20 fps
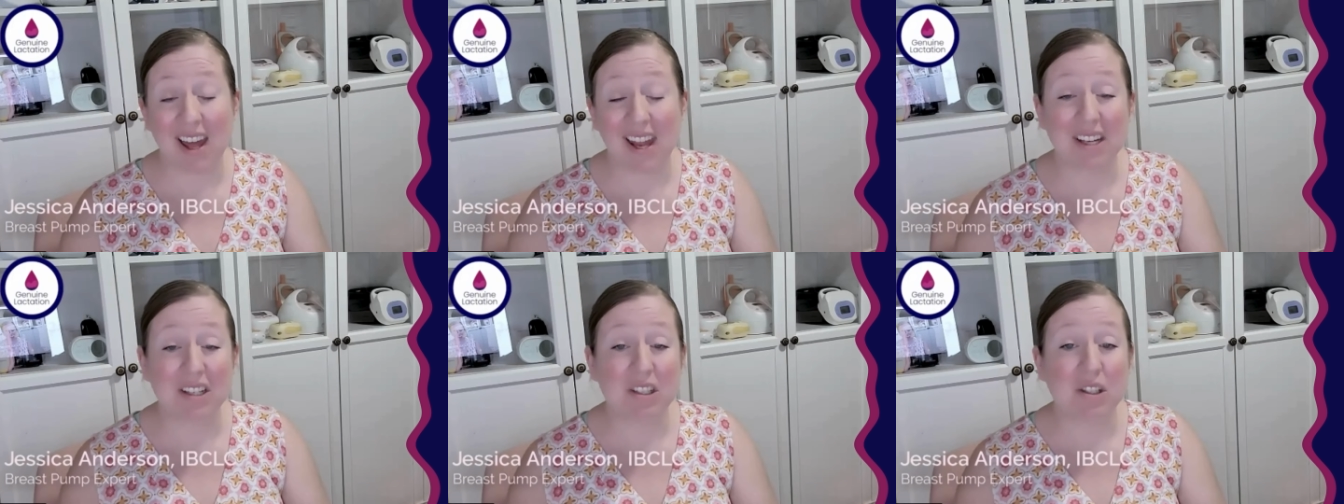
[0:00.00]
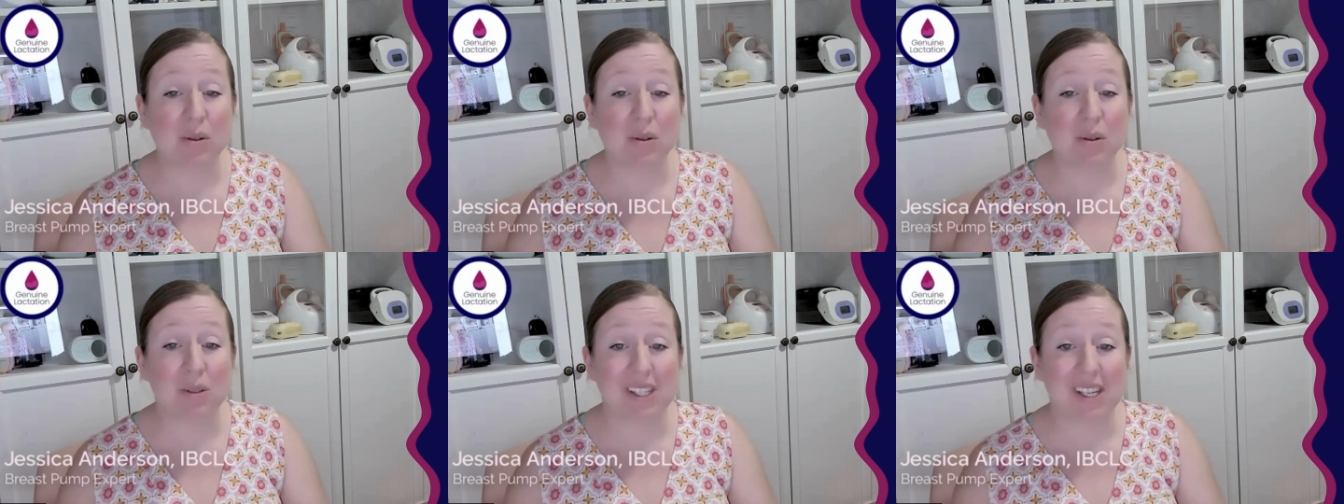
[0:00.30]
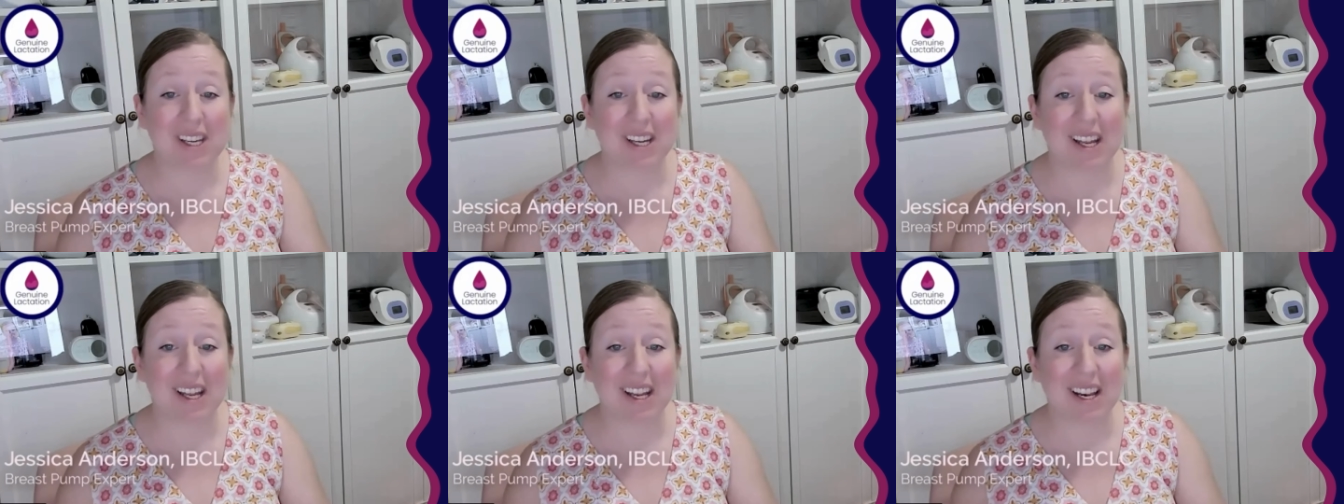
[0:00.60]
And I do
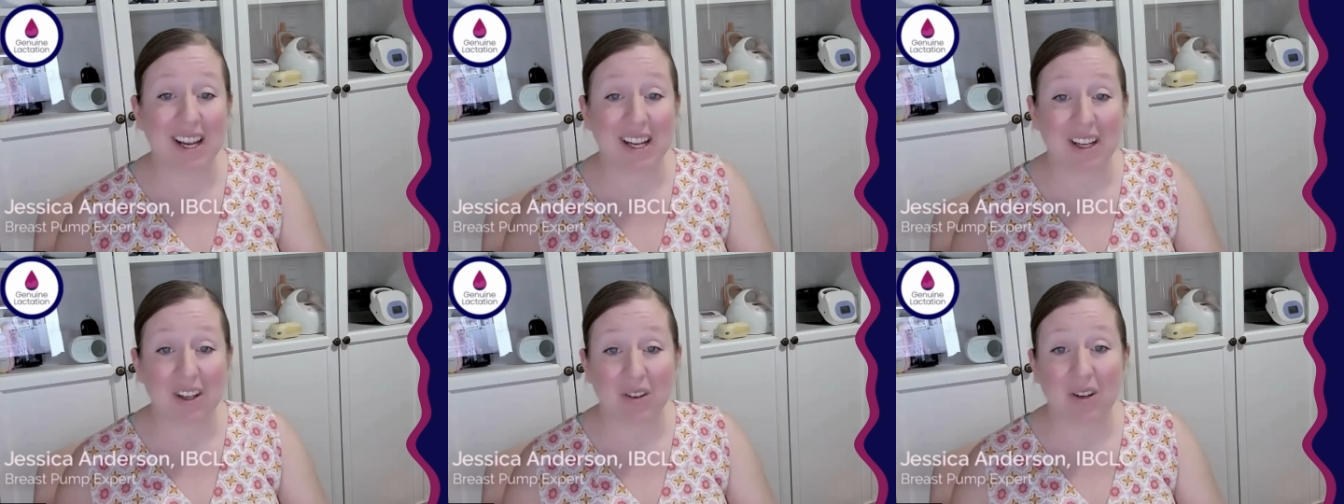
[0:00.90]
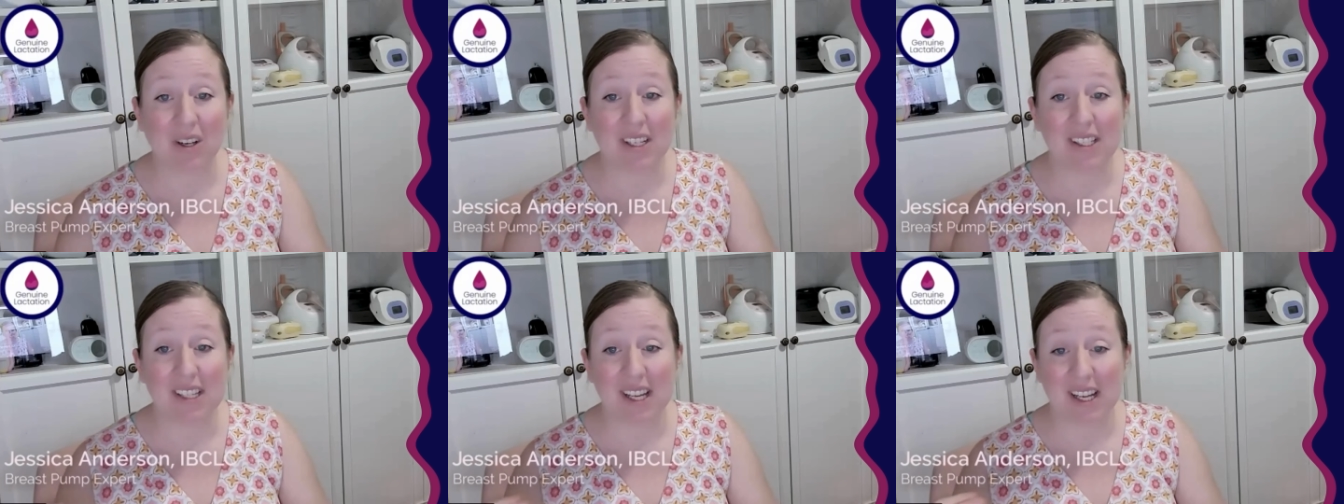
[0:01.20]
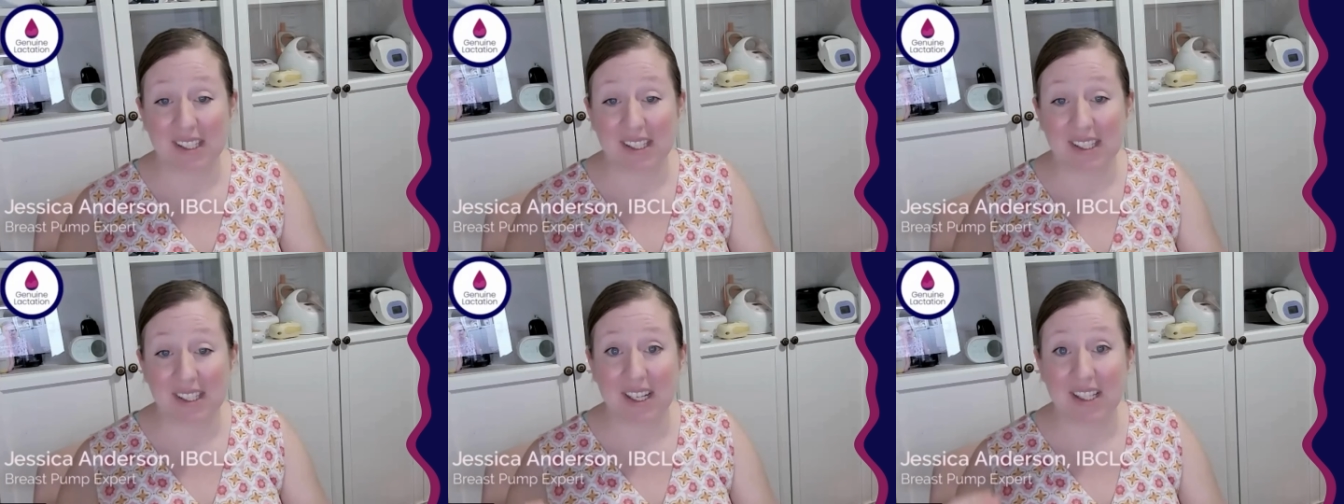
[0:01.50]
see an increased
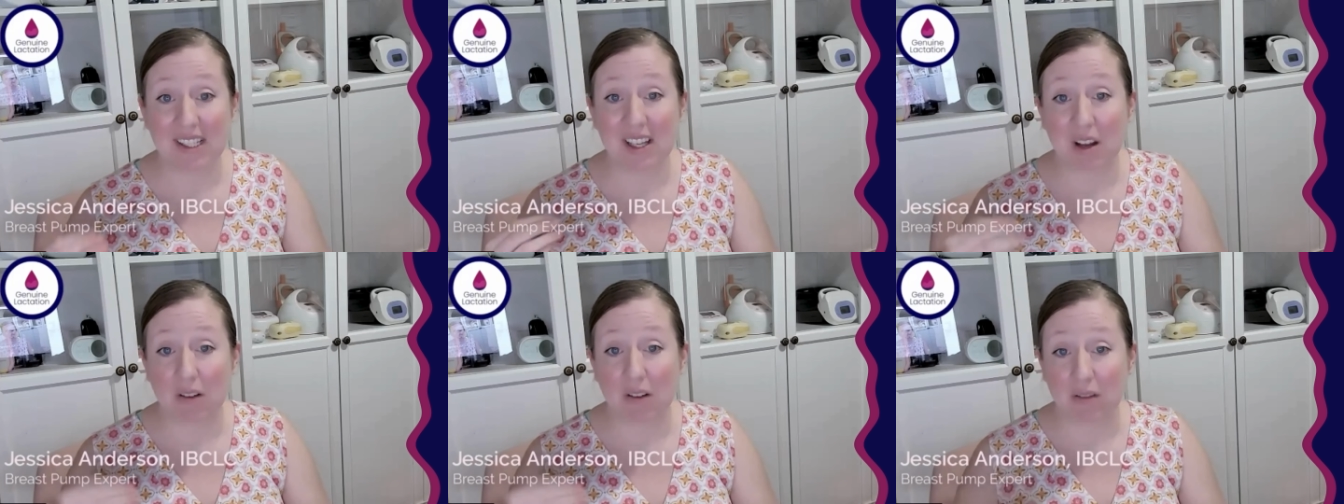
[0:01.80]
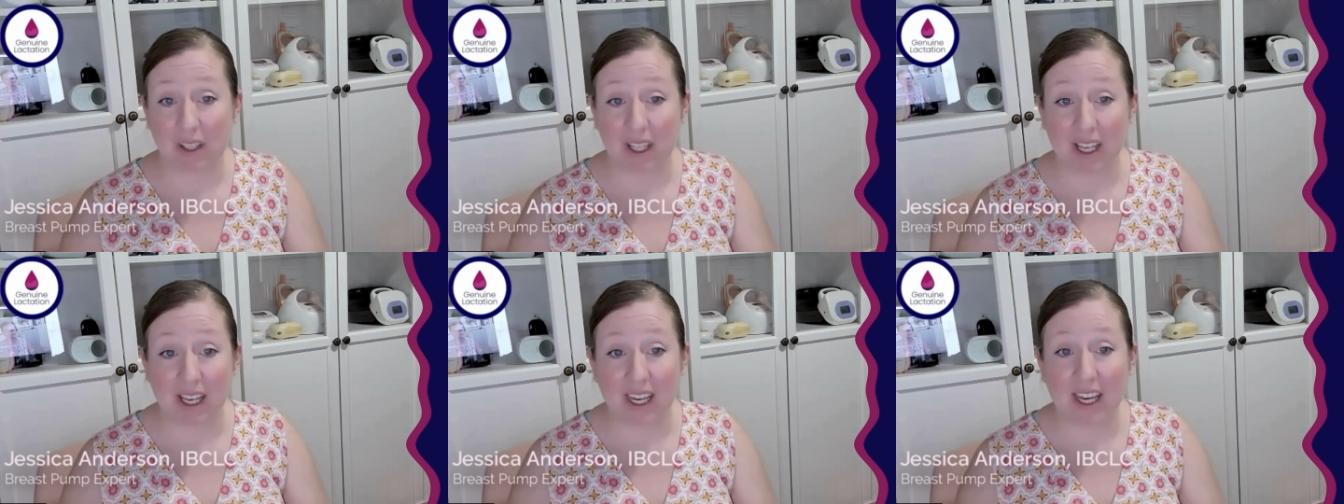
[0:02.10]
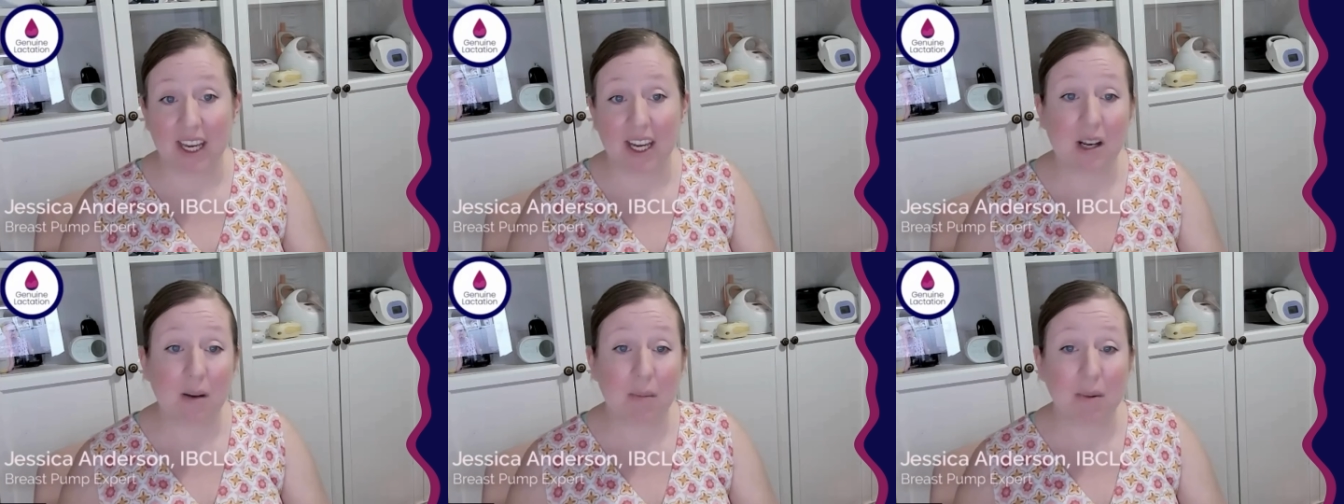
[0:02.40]
incidence of leaking